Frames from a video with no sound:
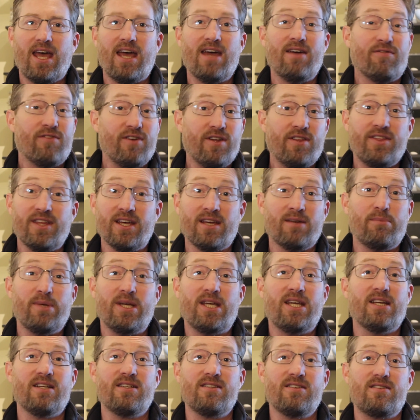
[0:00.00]
everything
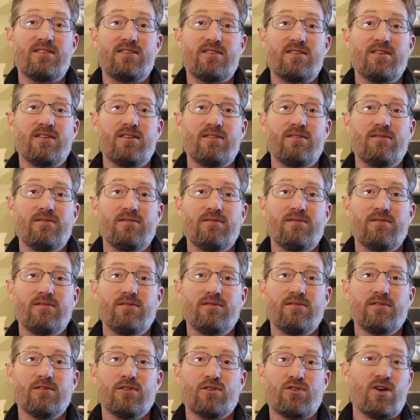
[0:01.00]
begins to
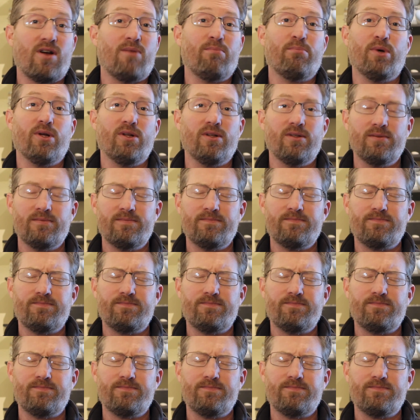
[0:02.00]
crumble.